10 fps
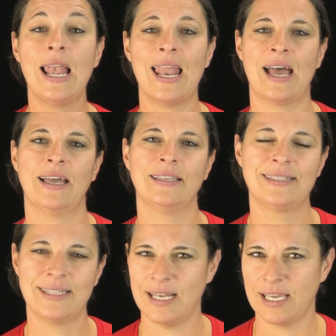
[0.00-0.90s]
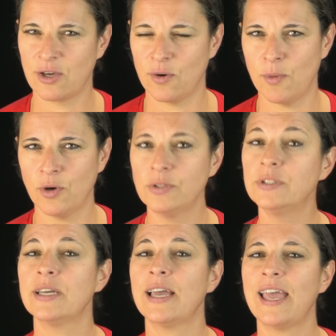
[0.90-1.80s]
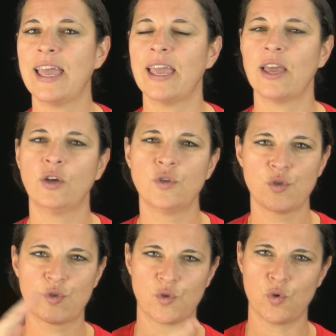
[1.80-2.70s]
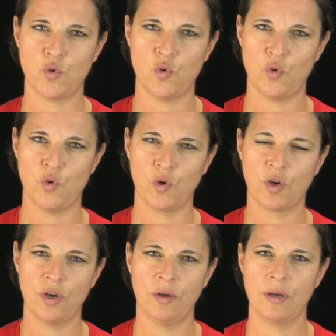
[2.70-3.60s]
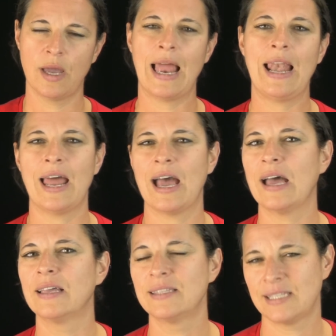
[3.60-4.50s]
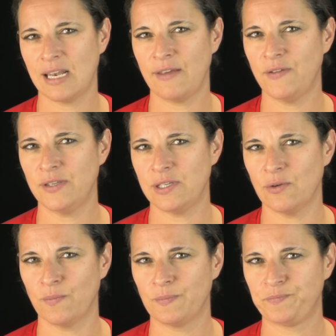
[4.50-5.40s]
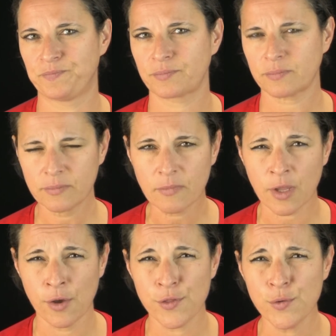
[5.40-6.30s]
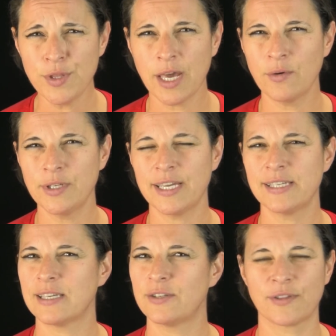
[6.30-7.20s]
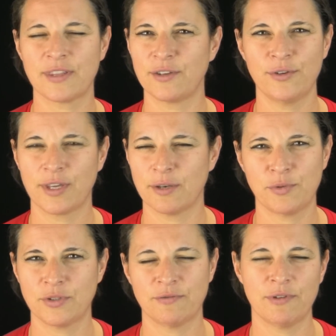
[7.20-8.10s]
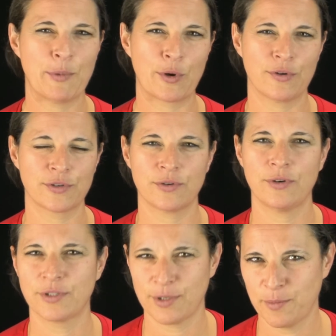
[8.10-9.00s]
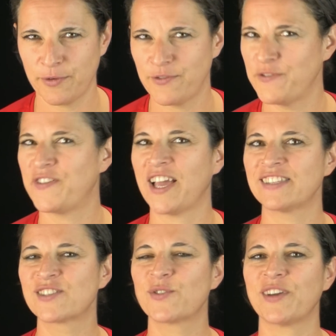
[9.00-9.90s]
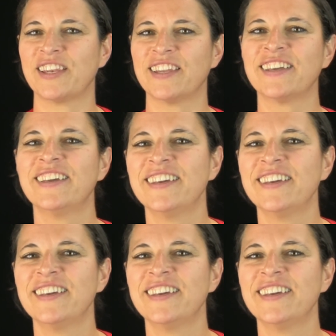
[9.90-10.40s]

La télécommande est sur la télévision. Though nowadays, I don't think you can put a remote control on top of a flat screen.